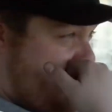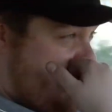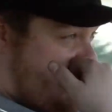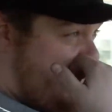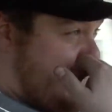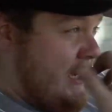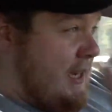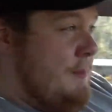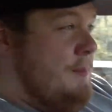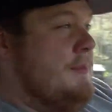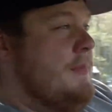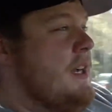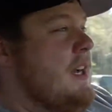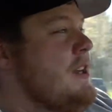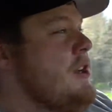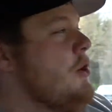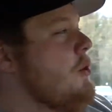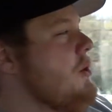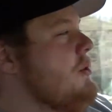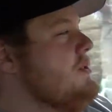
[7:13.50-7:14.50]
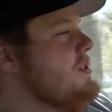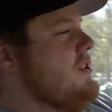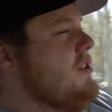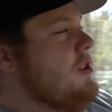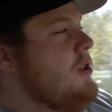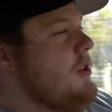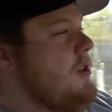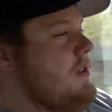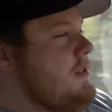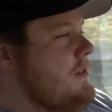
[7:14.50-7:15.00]
I know it was a
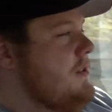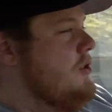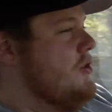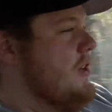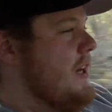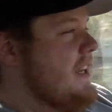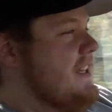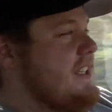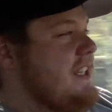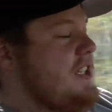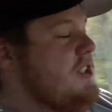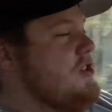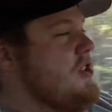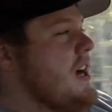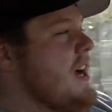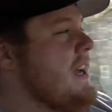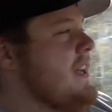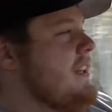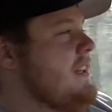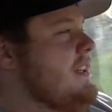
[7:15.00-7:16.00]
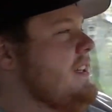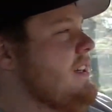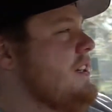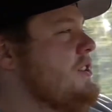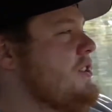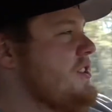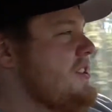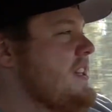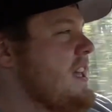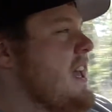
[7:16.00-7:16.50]
little crazy trying to
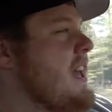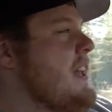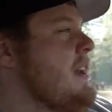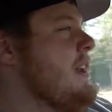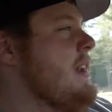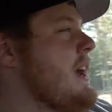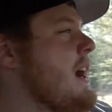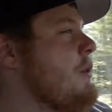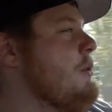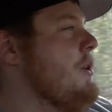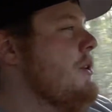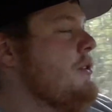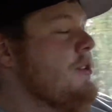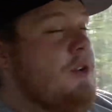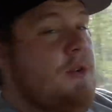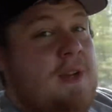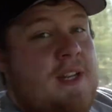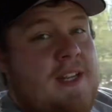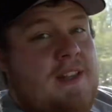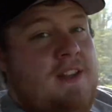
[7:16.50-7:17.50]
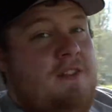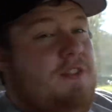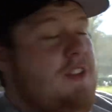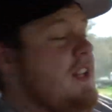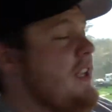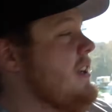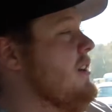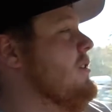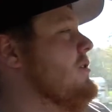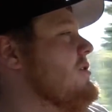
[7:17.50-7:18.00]
understand how we were doing it in the
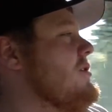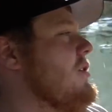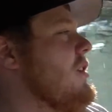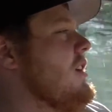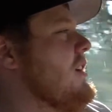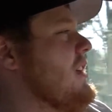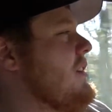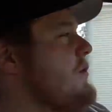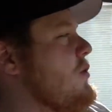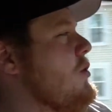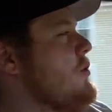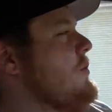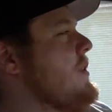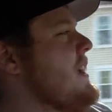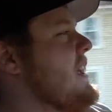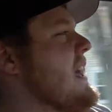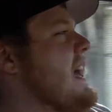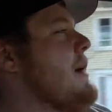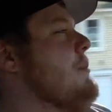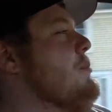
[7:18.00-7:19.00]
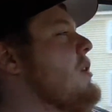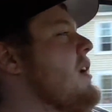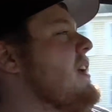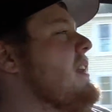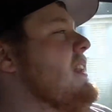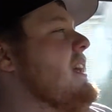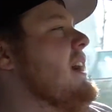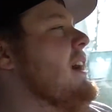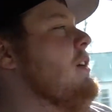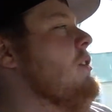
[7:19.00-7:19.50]
video, so I'll give you a recap right
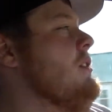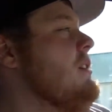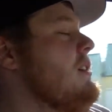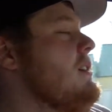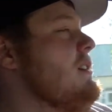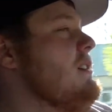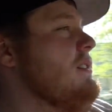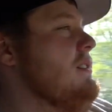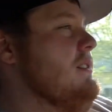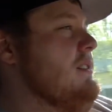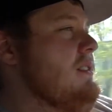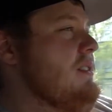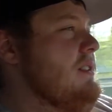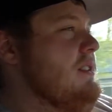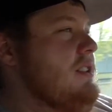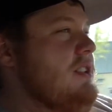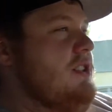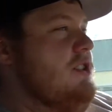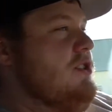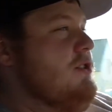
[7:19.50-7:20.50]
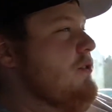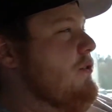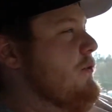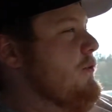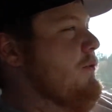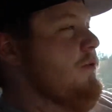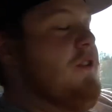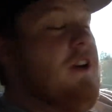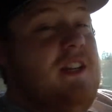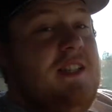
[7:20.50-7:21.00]
now. So
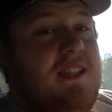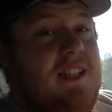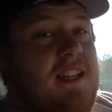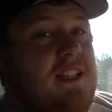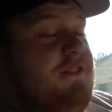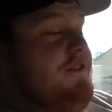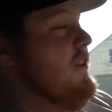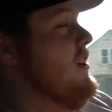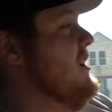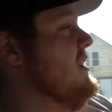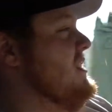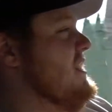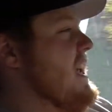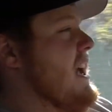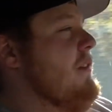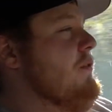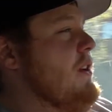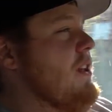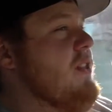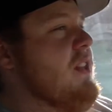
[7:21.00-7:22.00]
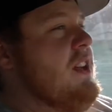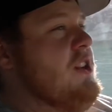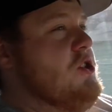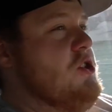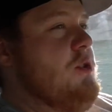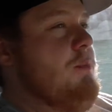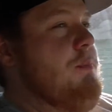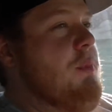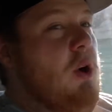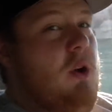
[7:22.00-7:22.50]
first things first, everything
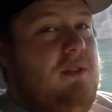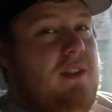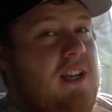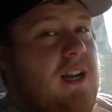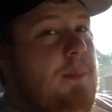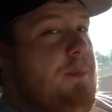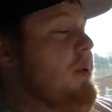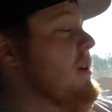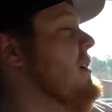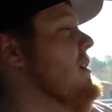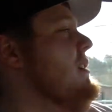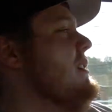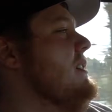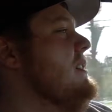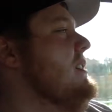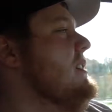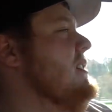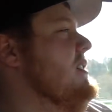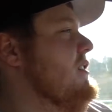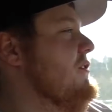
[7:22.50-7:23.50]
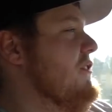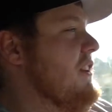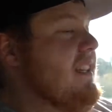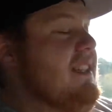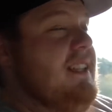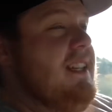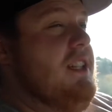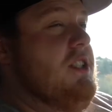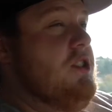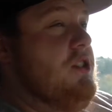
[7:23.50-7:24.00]
should bolt up. The
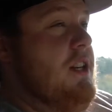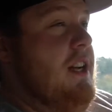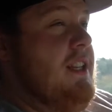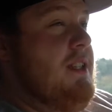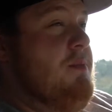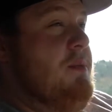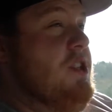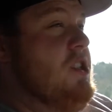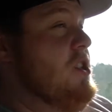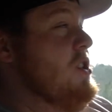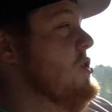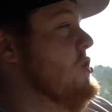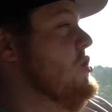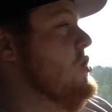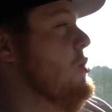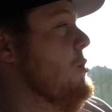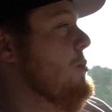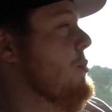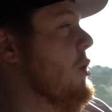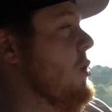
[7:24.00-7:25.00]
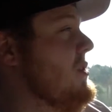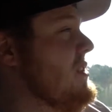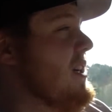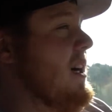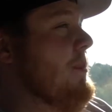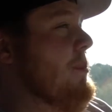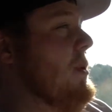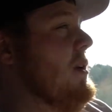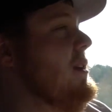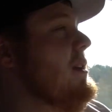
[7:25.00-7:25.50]
V6 transmission should bolt
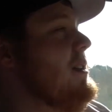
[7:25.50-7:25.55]
up